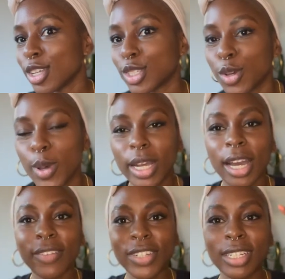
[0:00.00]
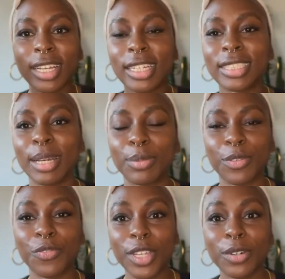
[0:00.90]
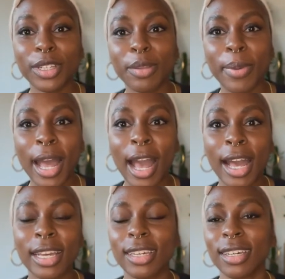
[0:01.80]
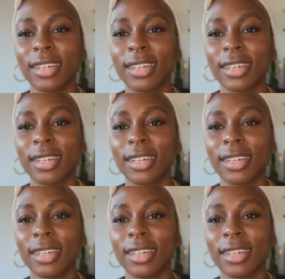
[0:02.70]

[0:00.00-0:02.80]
so it kind of did like a depth of field in the back.